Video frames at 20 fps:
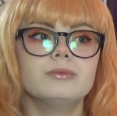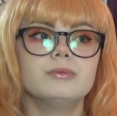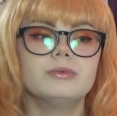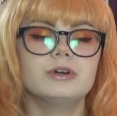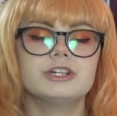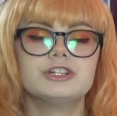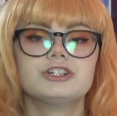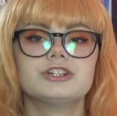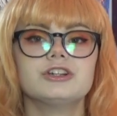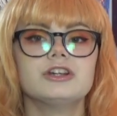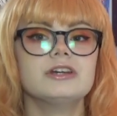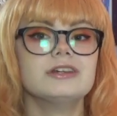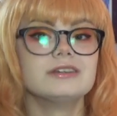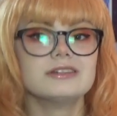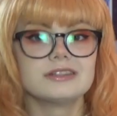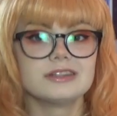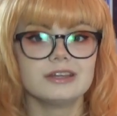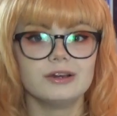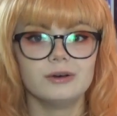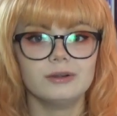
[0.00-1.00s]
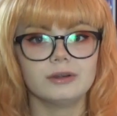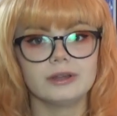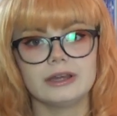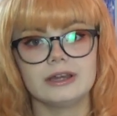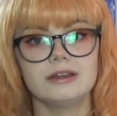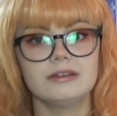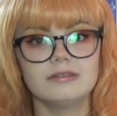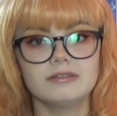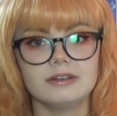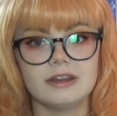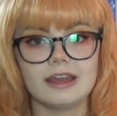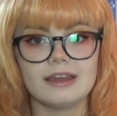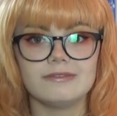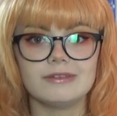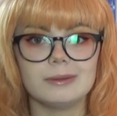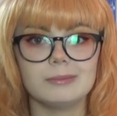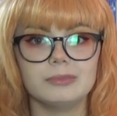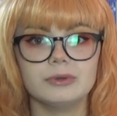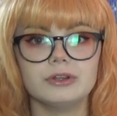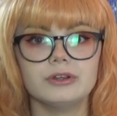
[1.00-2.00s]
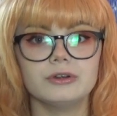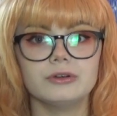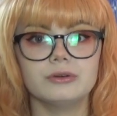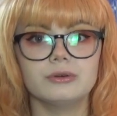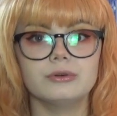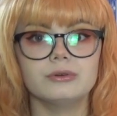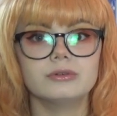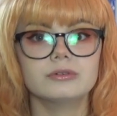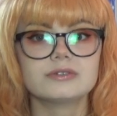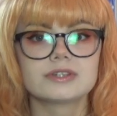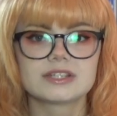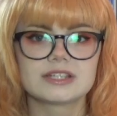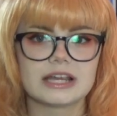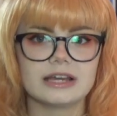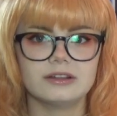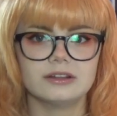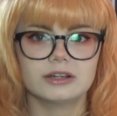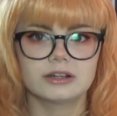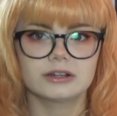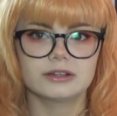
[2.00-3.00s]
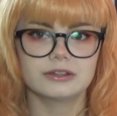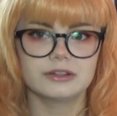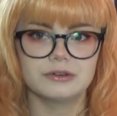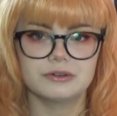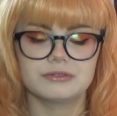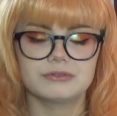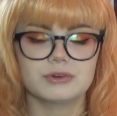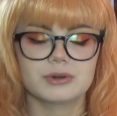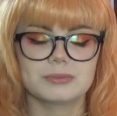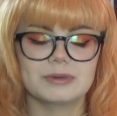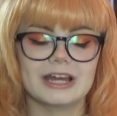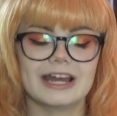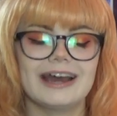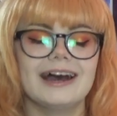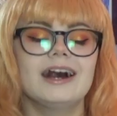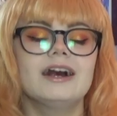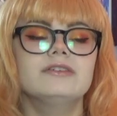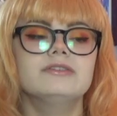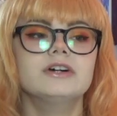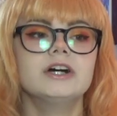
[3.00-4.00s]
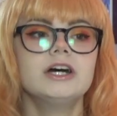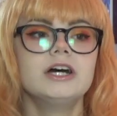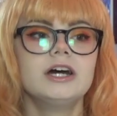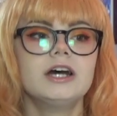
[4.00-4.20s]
which is the only navy blue sailor uniform I have,